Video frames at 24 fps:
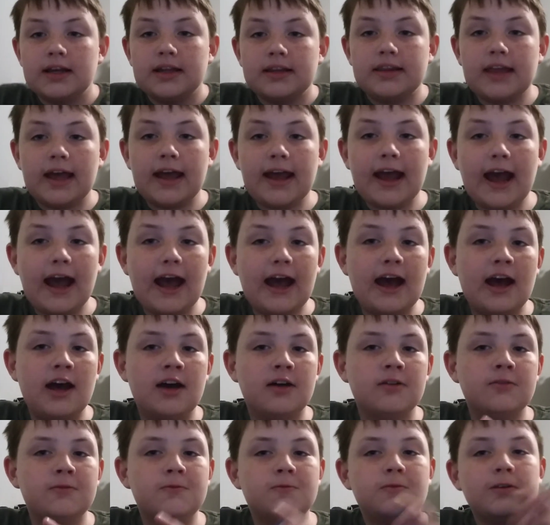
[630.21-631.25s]
they
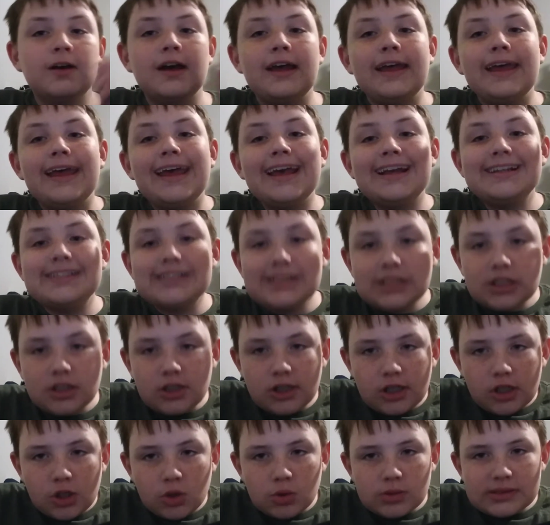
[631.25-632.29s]
have
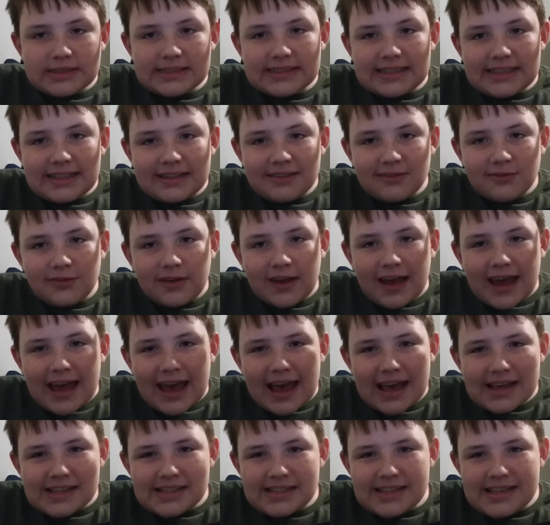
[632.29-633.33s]
exclusive
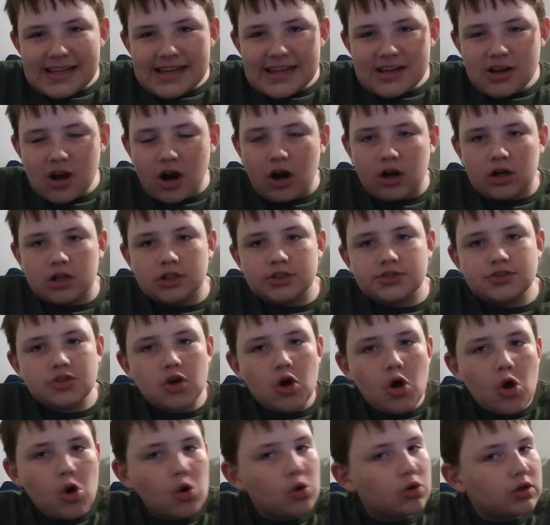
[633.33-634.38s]
SD cards
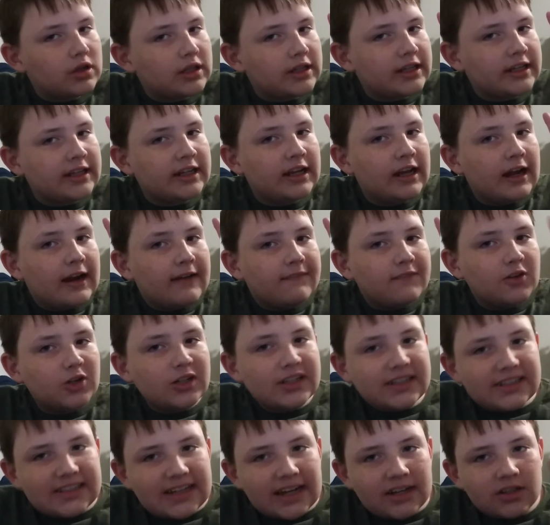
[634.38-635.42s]
only for
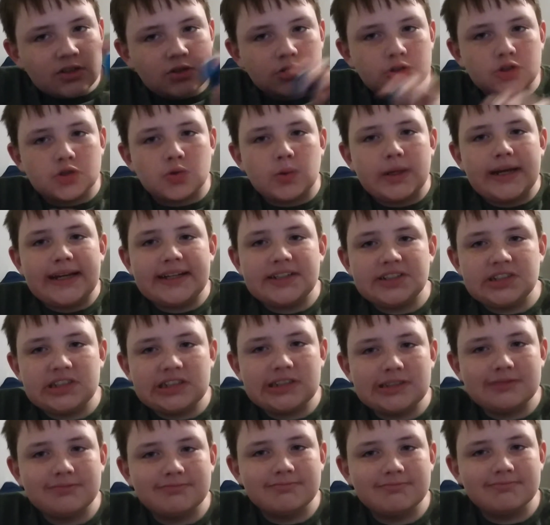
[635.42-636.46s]
Nintendo
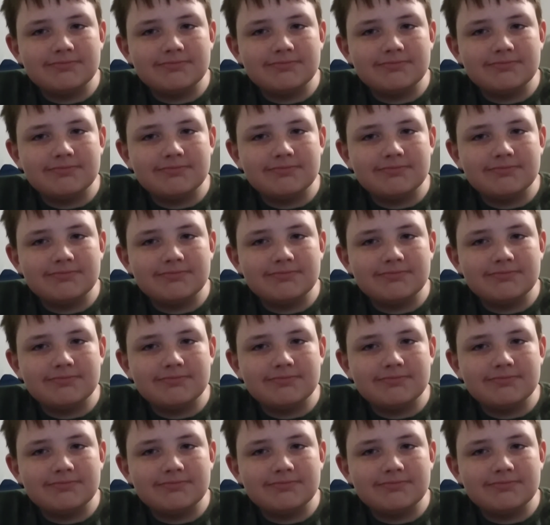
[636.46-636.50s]
Switch.